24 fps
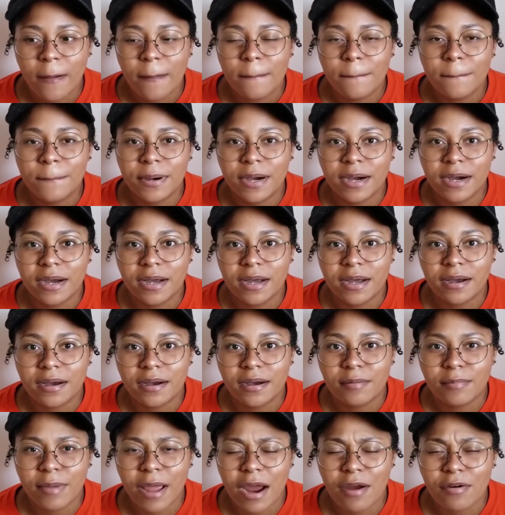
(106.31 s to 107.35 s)
But
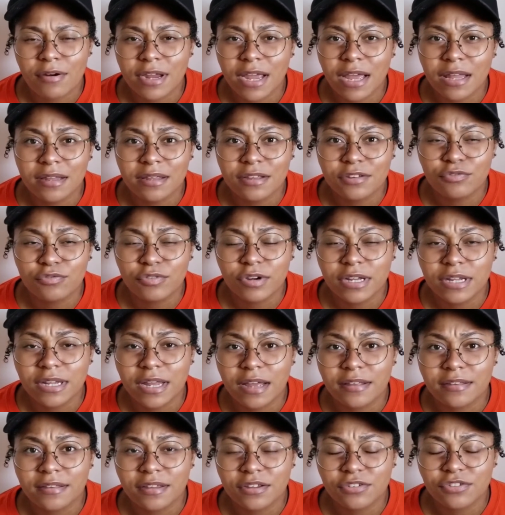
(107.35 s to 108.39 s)
Ariella is
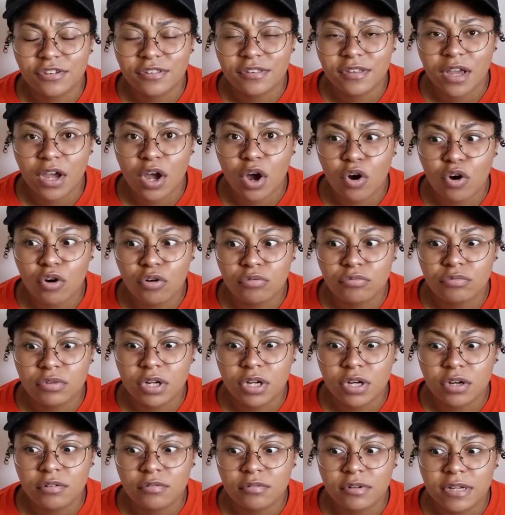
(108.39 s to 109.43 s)
realizing, she's like, oh
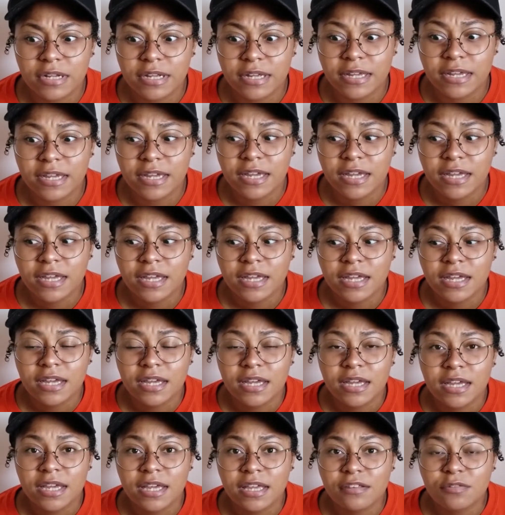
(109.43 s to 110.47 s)
no, like
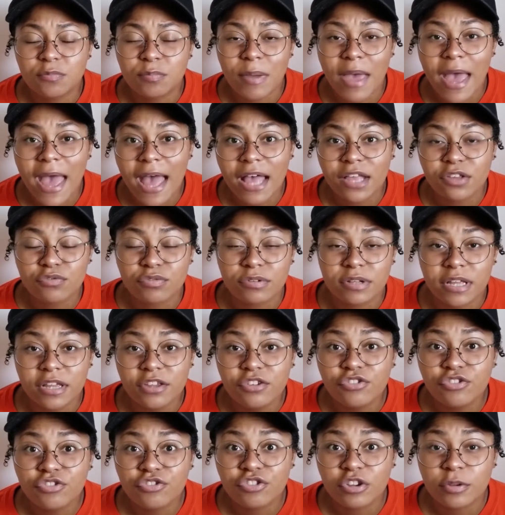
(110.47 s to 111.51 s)
his past
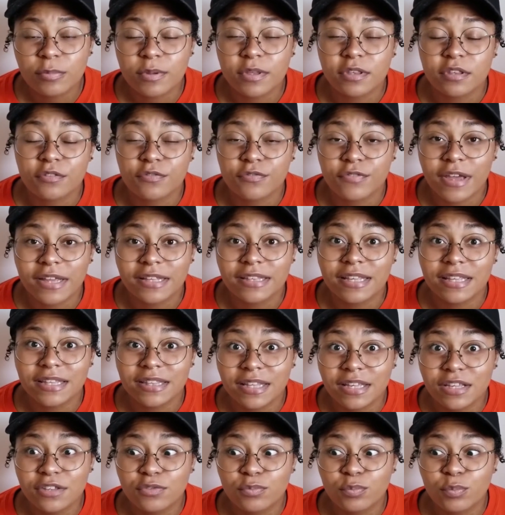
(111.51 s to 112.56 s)
relationship is affecting
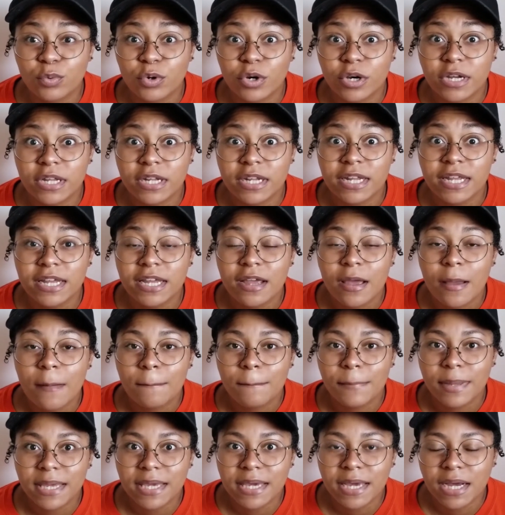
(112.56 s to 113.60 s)
this one
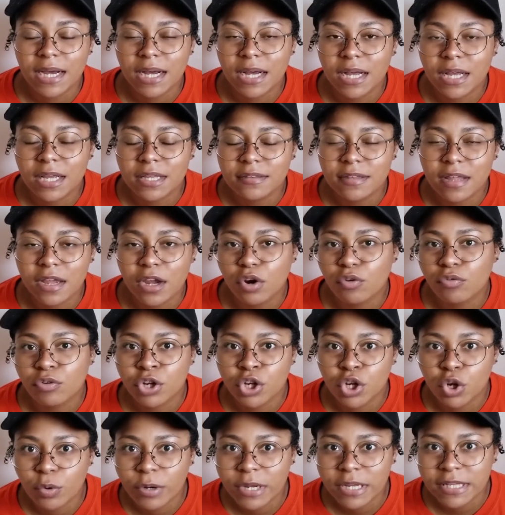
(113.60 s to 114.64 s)
because they already
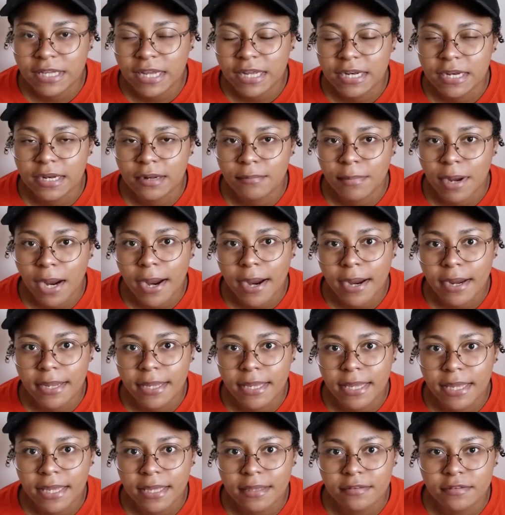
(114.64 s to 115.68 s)
know he dated an
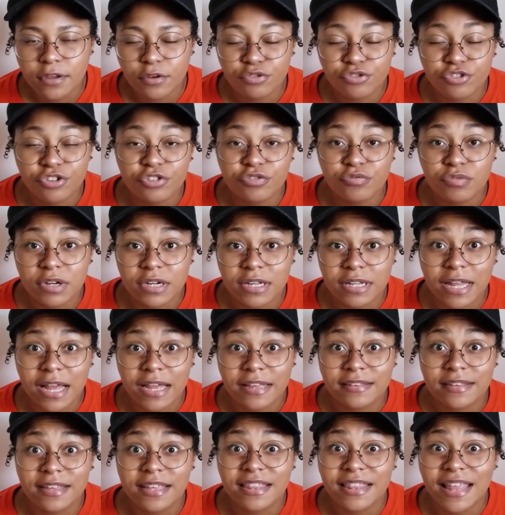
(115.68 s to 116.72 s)
American. So she's
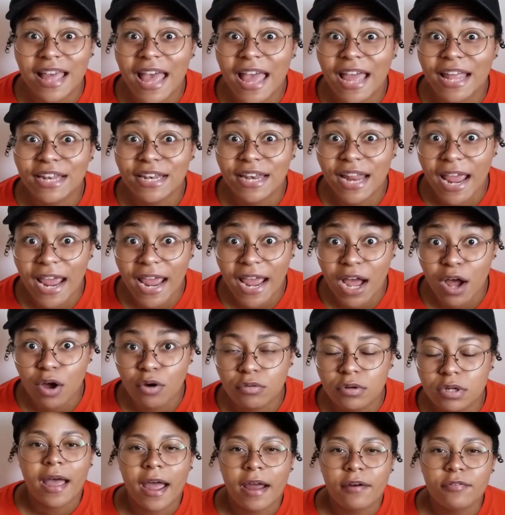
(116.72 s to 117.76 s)
realizing that
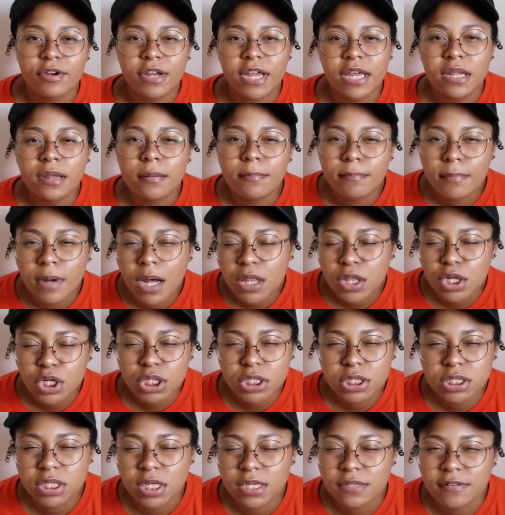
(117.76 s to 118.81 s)
now. Ariella's
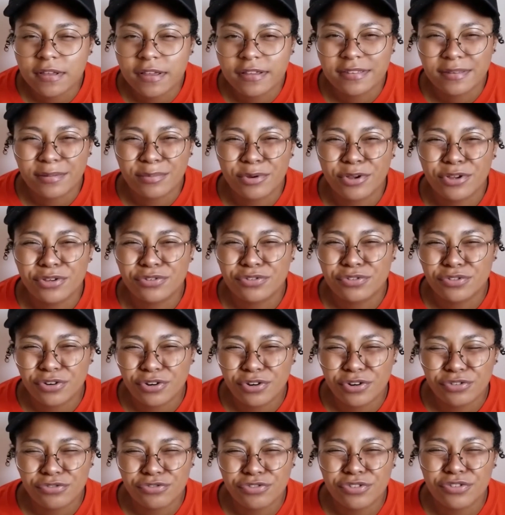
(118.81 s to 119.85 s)
mother says like some
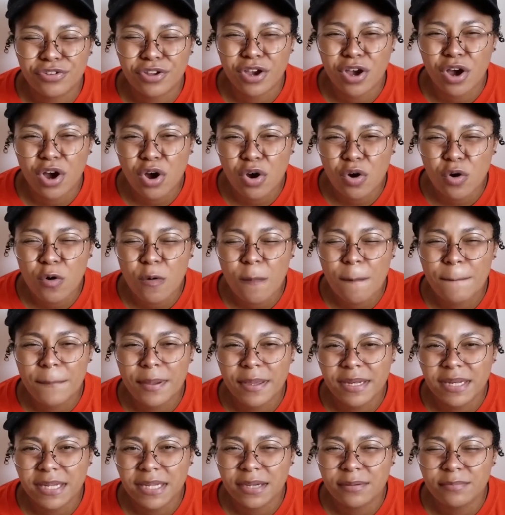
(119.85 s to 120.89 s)
concern. She's like, oh,
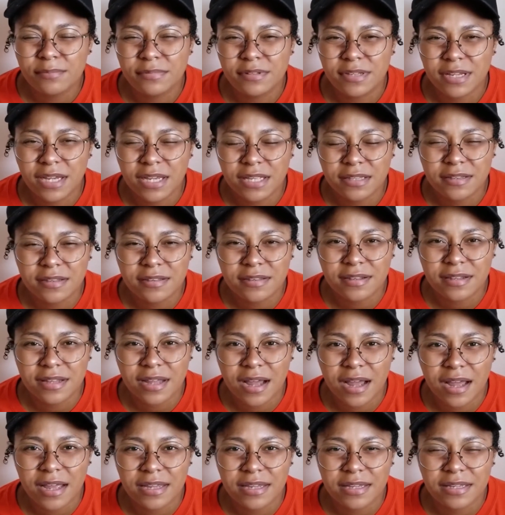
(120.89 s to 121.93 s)
Binium dances a
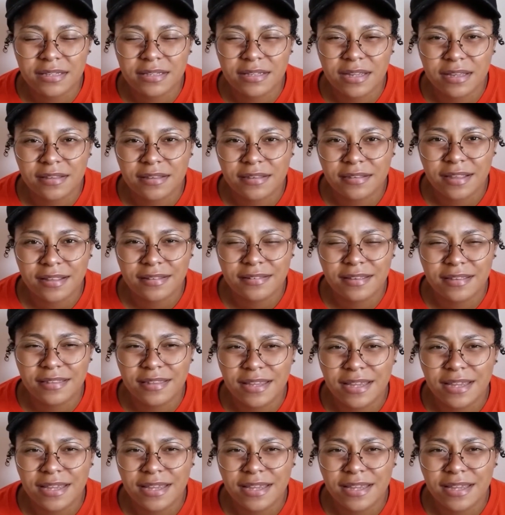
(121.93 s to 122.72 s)
lot and he dances like to the